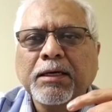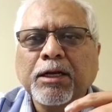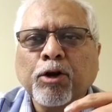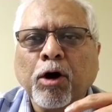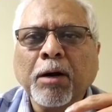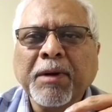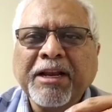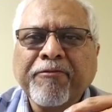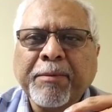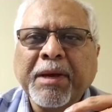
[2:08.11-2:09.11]

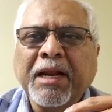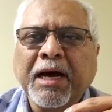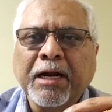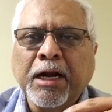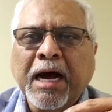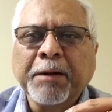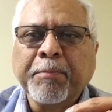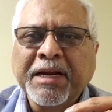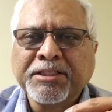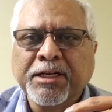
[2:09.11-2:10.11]
normally women are not
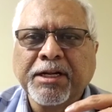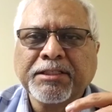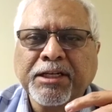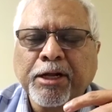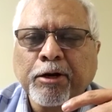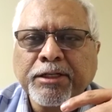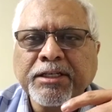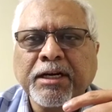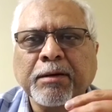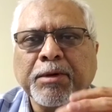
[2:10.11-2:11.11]
mentioned in genealogy,
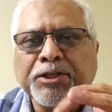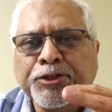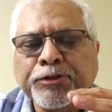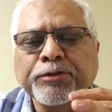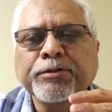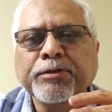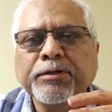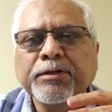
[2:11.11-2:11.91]
and number two,